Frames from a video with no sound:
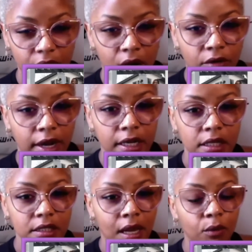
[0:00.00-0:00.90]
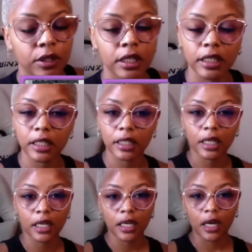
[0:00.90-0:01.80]
All right, because I want to get
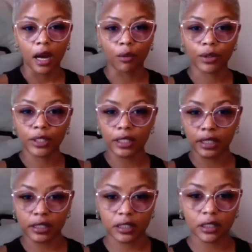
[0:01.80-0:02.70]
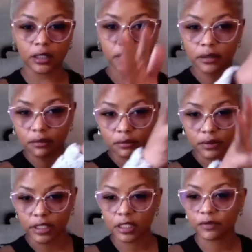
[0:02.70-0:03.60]
to
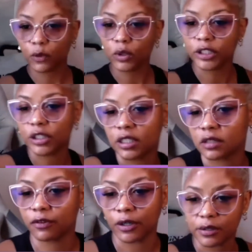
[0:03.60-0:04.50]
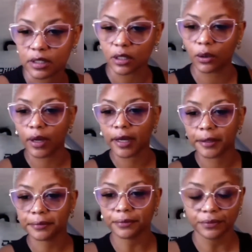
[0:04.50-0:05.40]
this foolishness first,
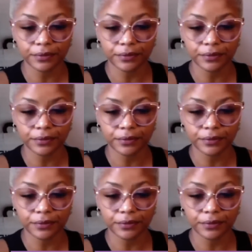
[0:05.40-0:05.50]
okay?